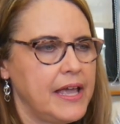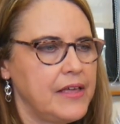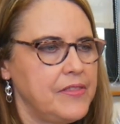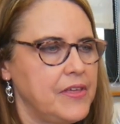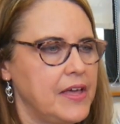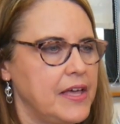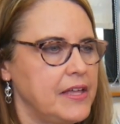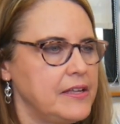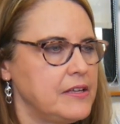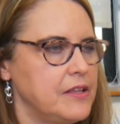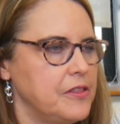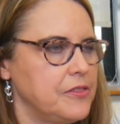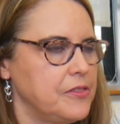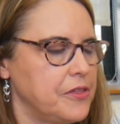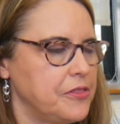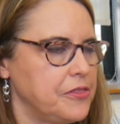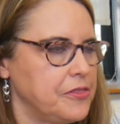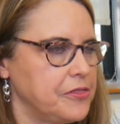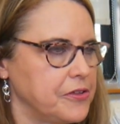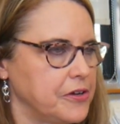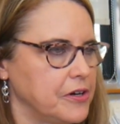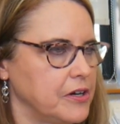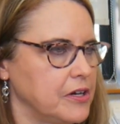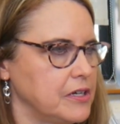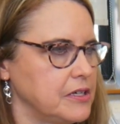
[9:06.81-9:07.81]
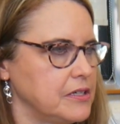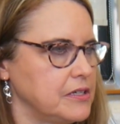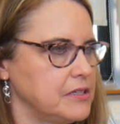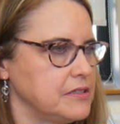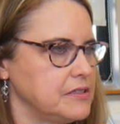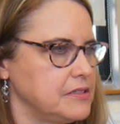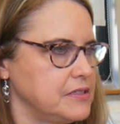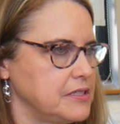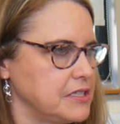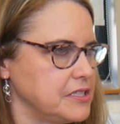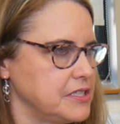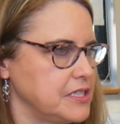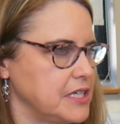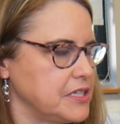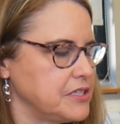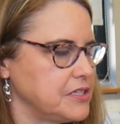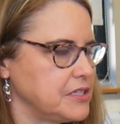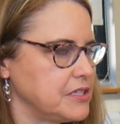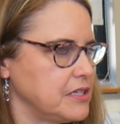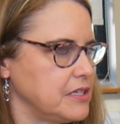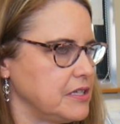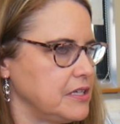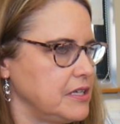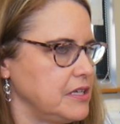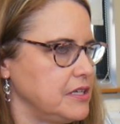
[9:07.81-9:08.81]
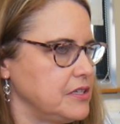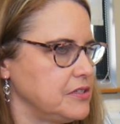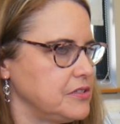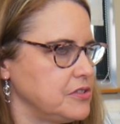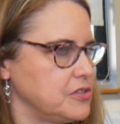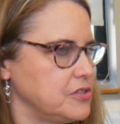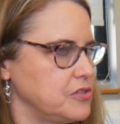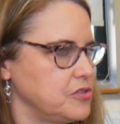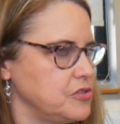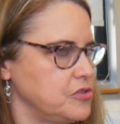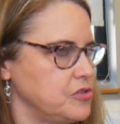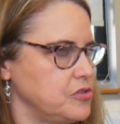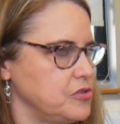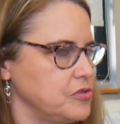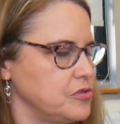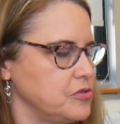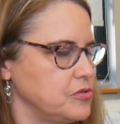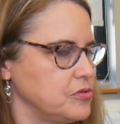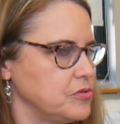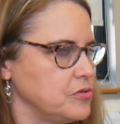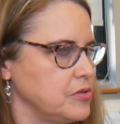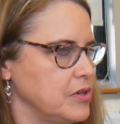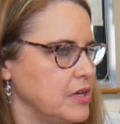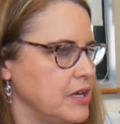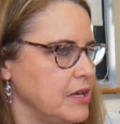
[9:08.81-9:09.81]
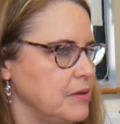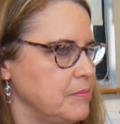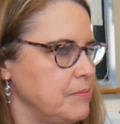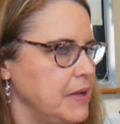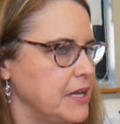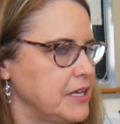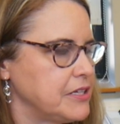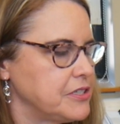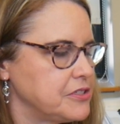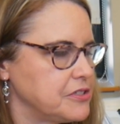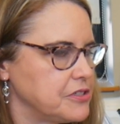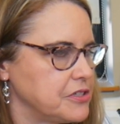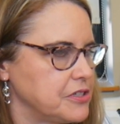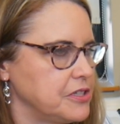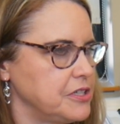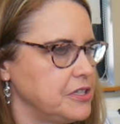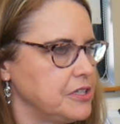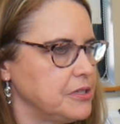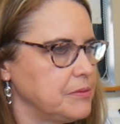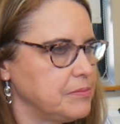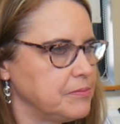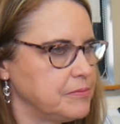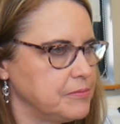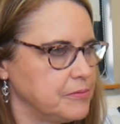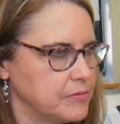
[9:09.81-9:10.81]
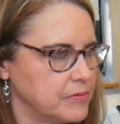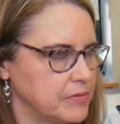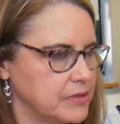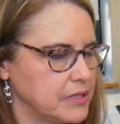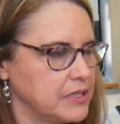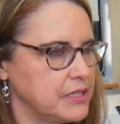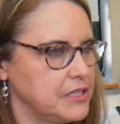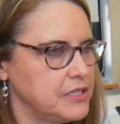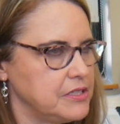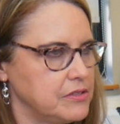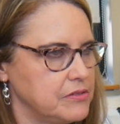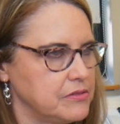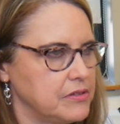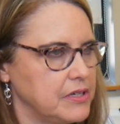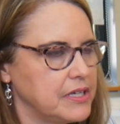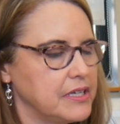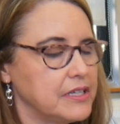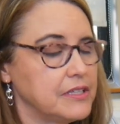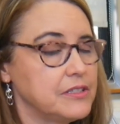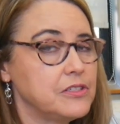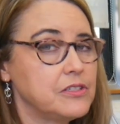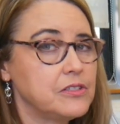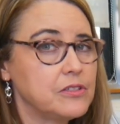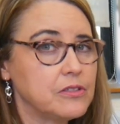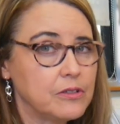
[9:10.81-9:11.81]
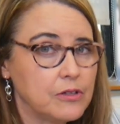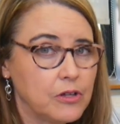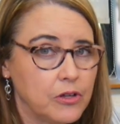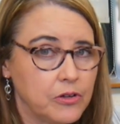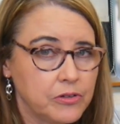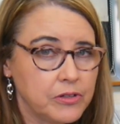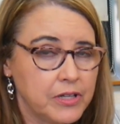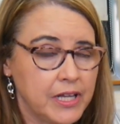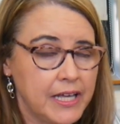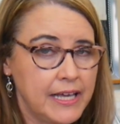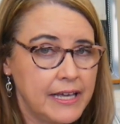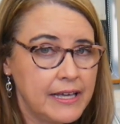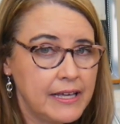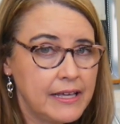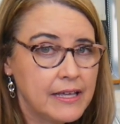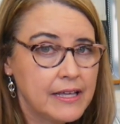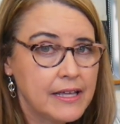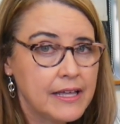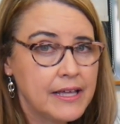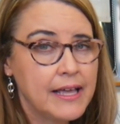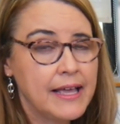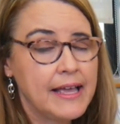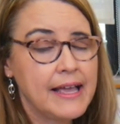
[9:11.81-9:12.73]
And then the third suggestion is to make sure you're really doing it slowly